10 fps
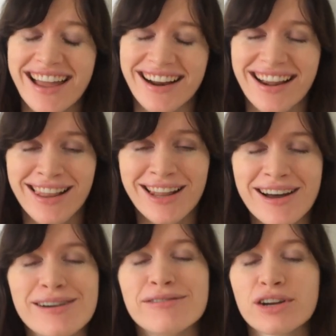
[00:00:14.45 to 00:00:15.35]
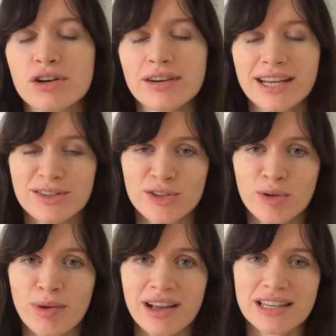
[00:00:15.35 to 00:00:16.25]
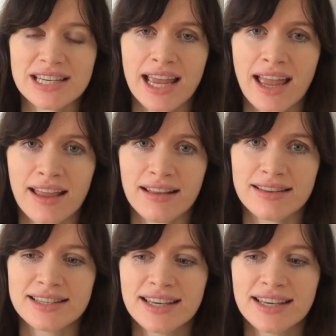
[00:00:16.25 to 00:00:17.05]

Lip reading: and I love Korea so much, and